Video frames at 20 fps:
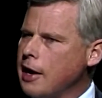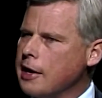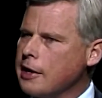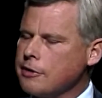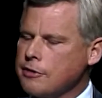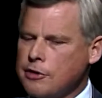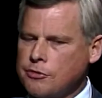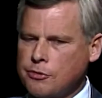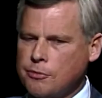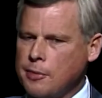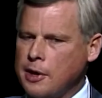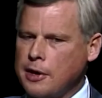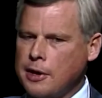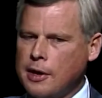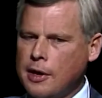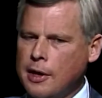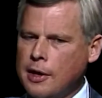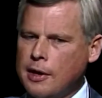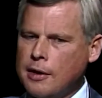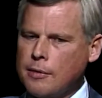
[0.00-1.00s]
It doesn't mean,
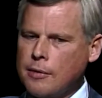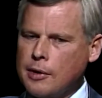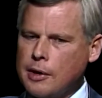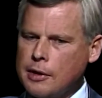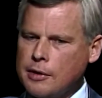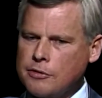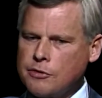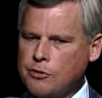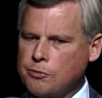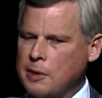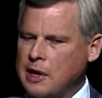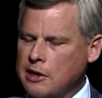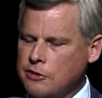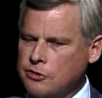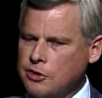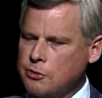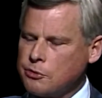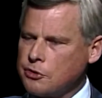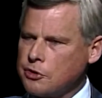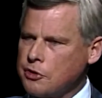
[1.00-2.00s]
just because
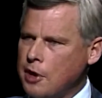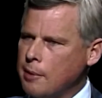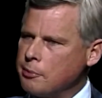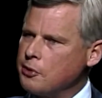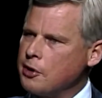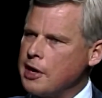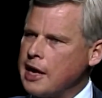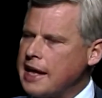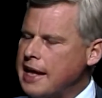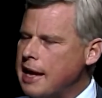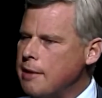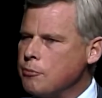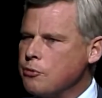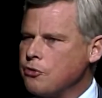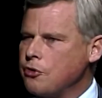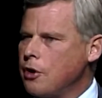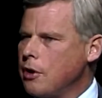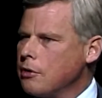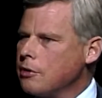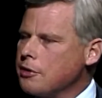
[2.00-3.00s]
she was abducted and gave him
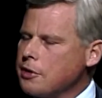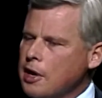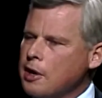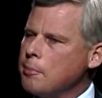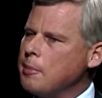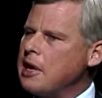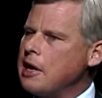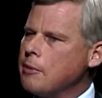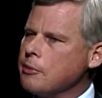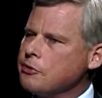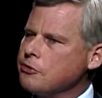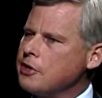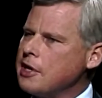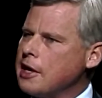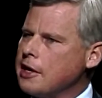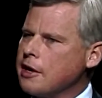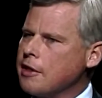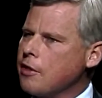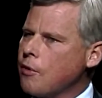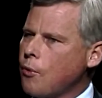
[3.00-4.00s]
children doesn't mean it was the
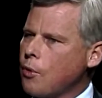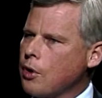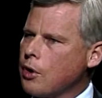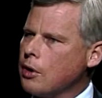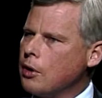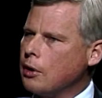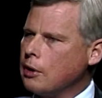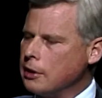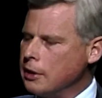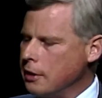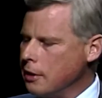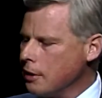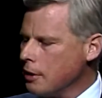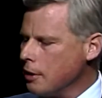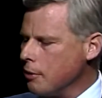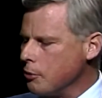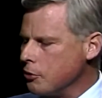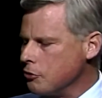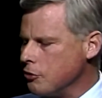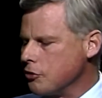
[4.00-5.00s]
end of the world. It
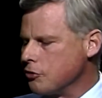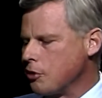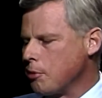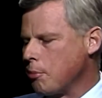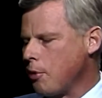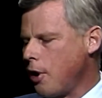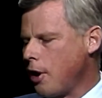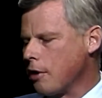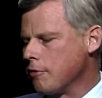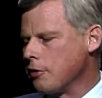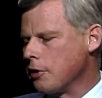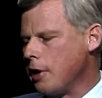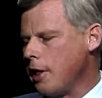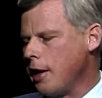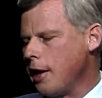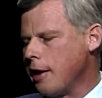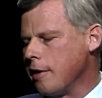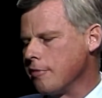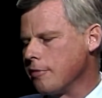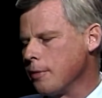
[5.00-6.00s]
was just a part of her
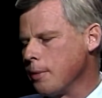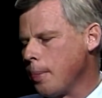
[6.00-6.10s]
life.